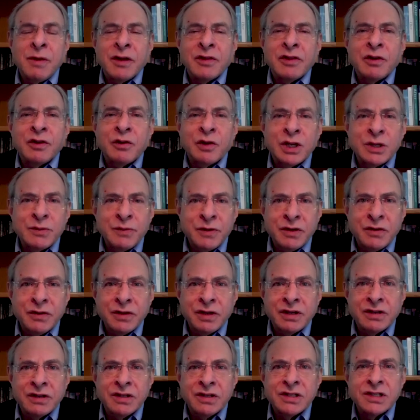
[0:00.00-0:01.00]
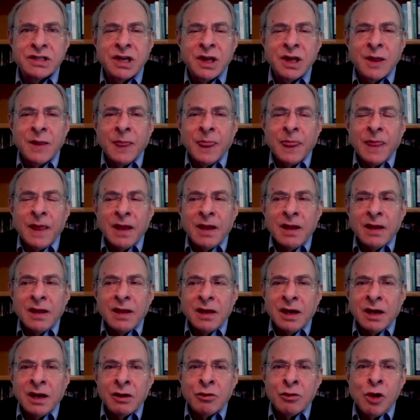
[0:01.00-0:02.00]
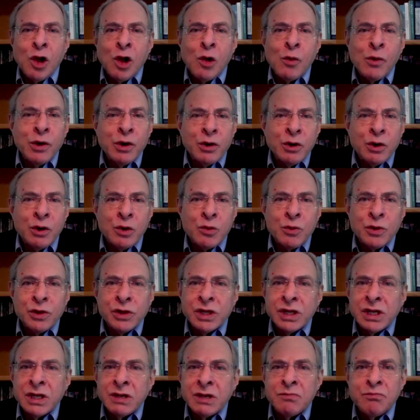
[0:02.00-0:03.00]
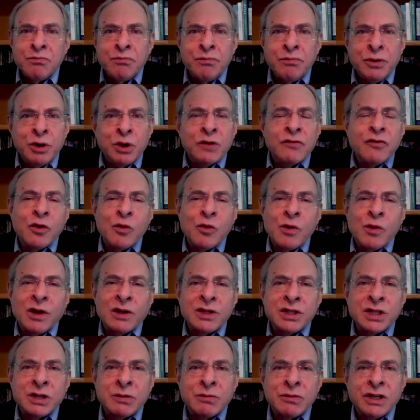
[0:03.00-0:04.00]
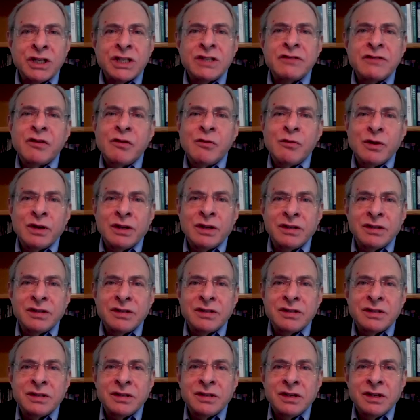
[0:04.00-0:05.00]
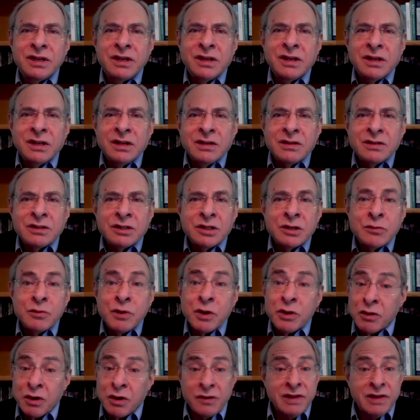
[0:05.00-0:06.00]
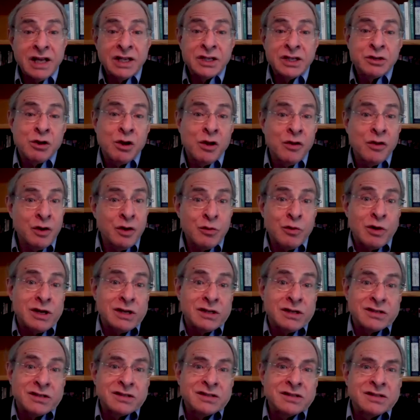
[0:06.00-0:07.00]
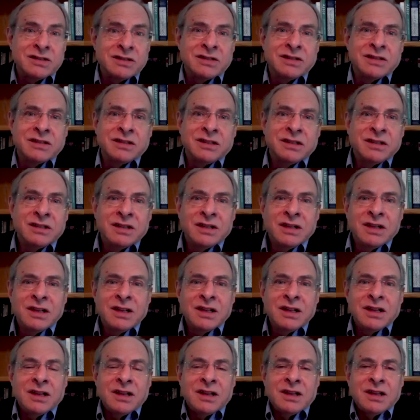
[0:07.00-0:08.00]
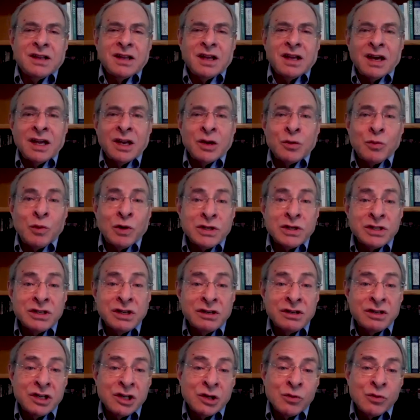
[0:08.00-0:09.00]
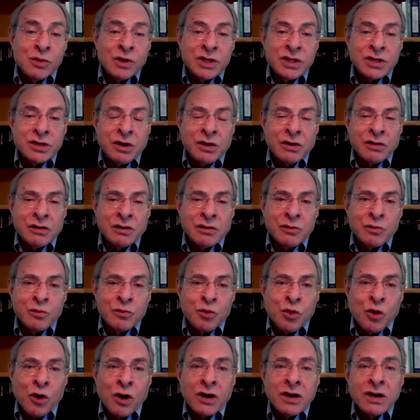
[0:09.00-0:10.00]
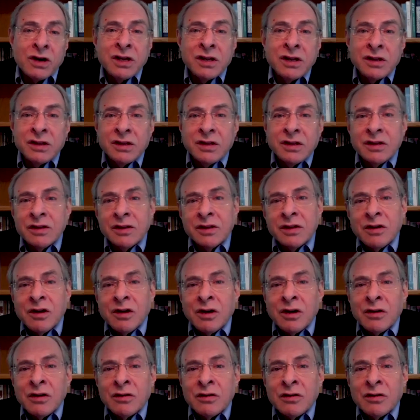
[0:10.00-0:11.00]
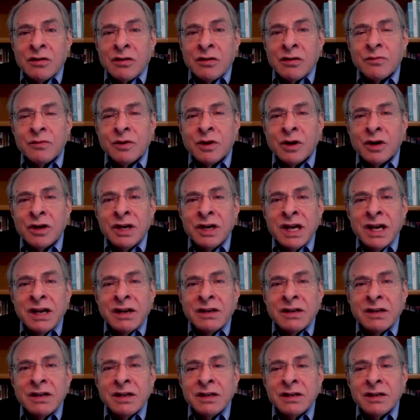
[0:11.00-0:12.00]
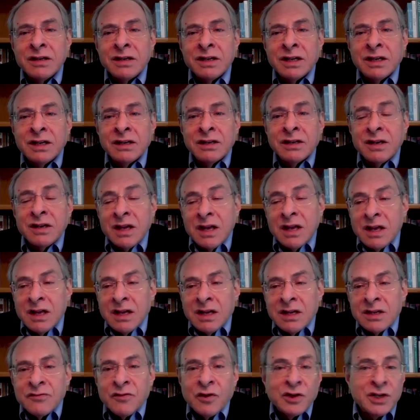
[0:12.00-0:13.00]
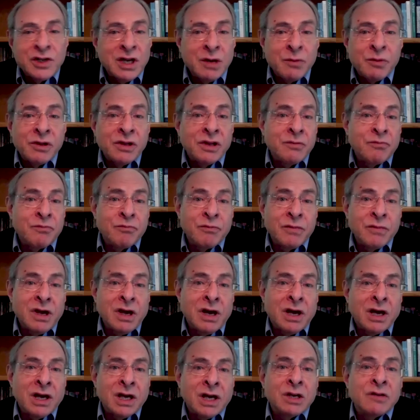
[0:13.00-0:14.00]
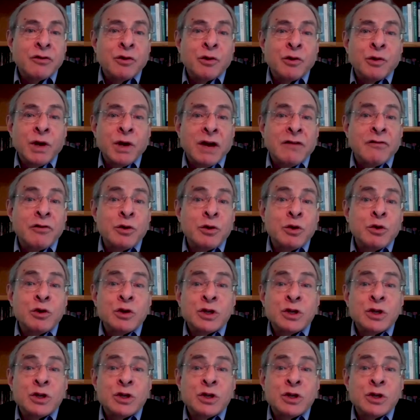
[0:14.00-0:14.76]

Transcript: about their experience. And all we heard were the beautiful ones, the blissful ones. So we thought that's all there was. And it wasn't until we started broadening our net. And, and for example, uh, interviewing everyone